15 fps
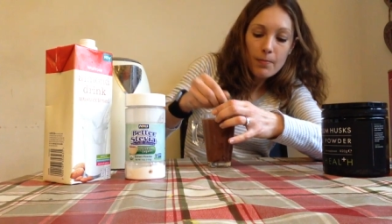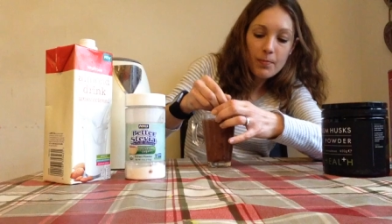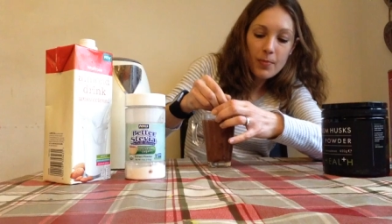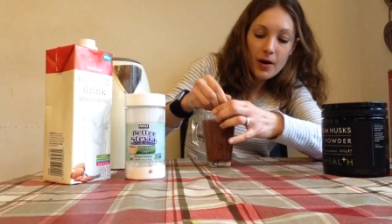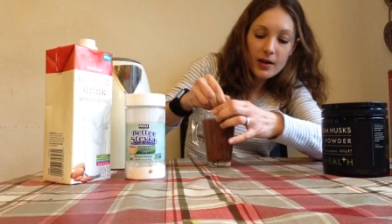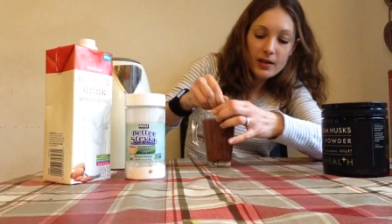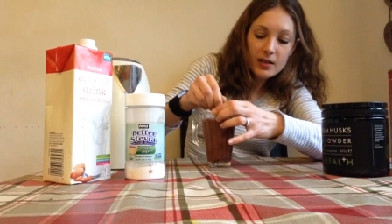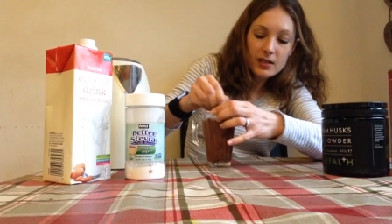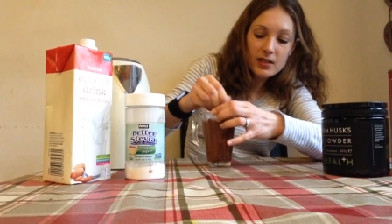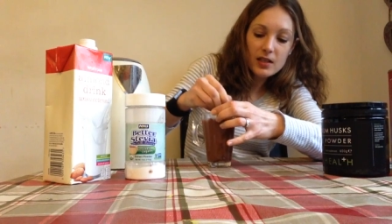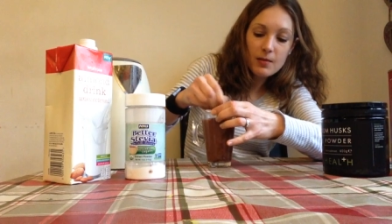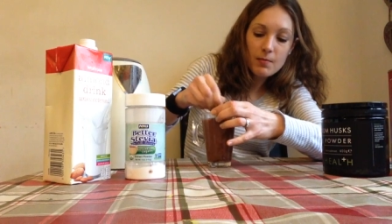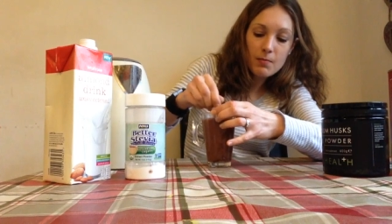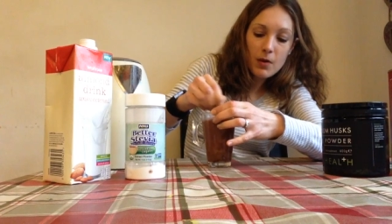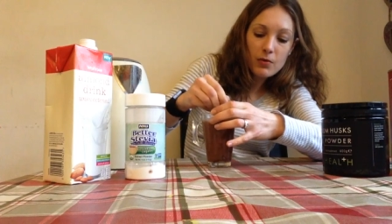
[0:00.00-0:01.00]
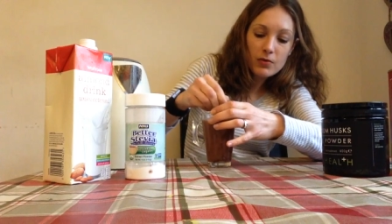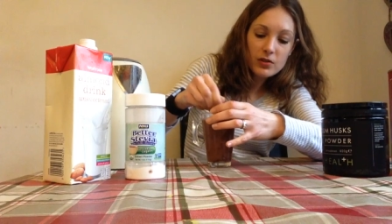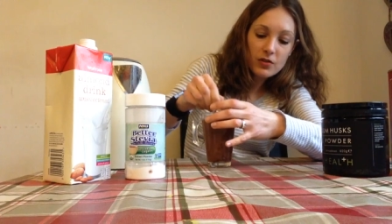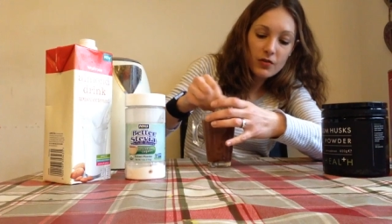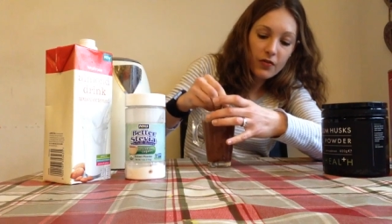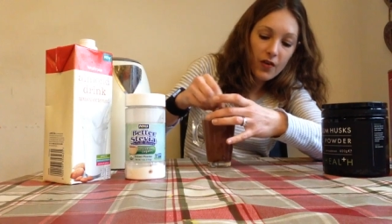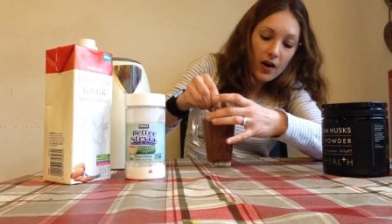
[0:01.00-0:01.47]
binders and
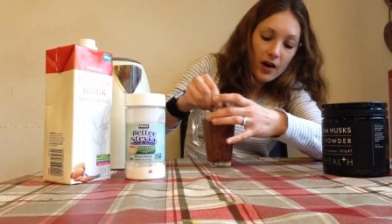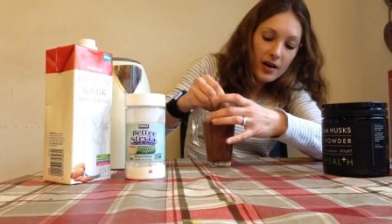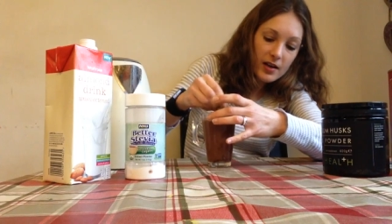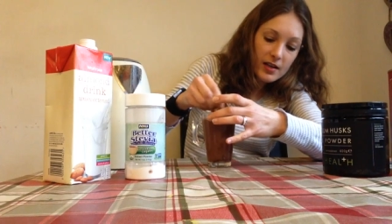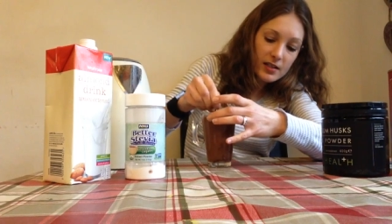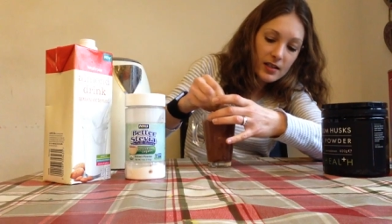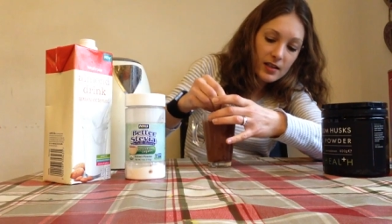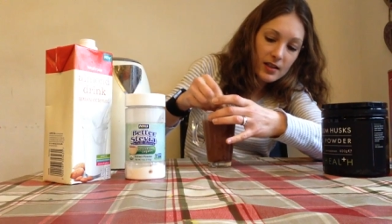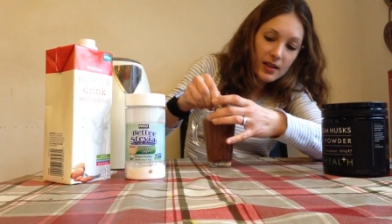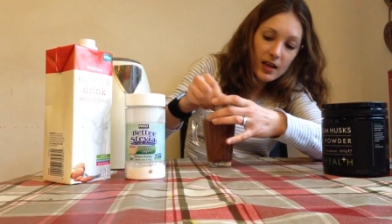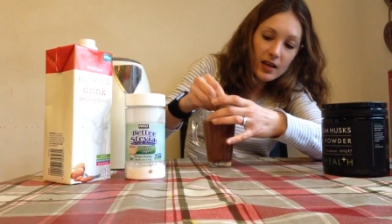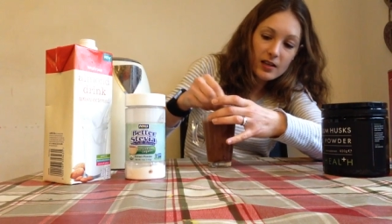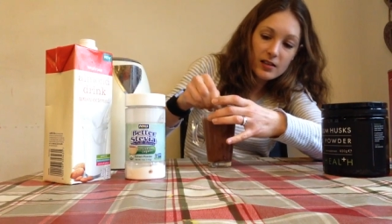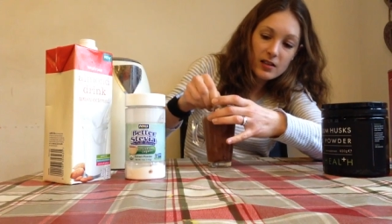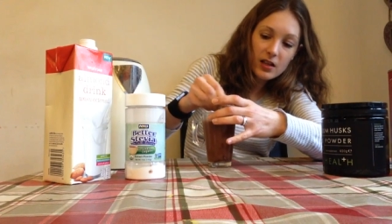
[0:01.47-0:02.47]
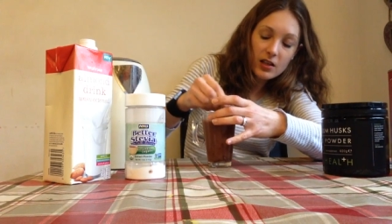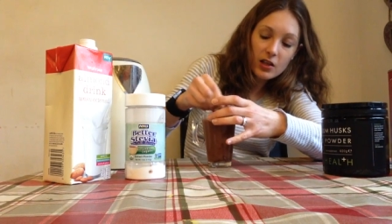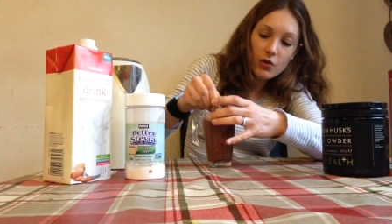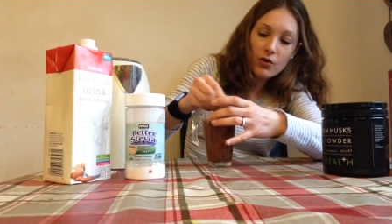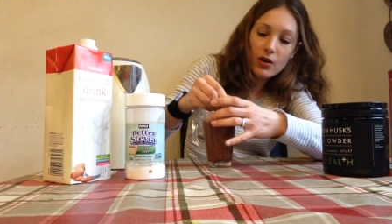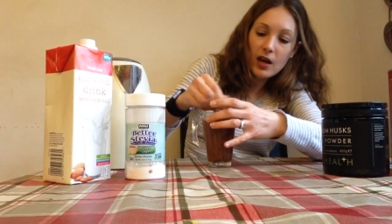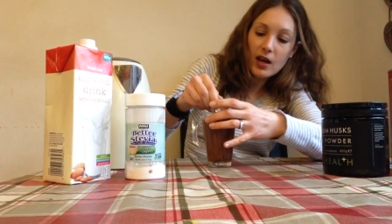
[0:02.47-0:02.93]
emulsifiers and things that
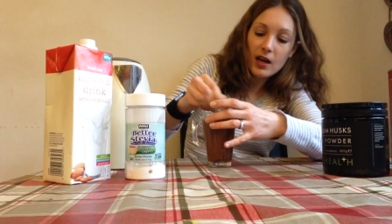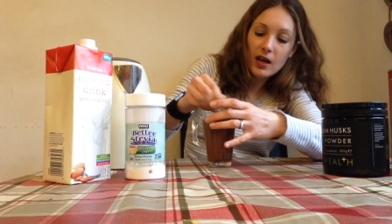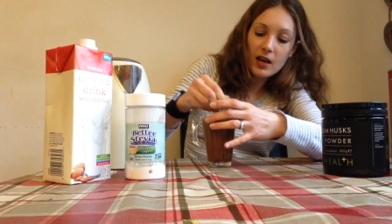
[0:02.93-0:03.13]
you get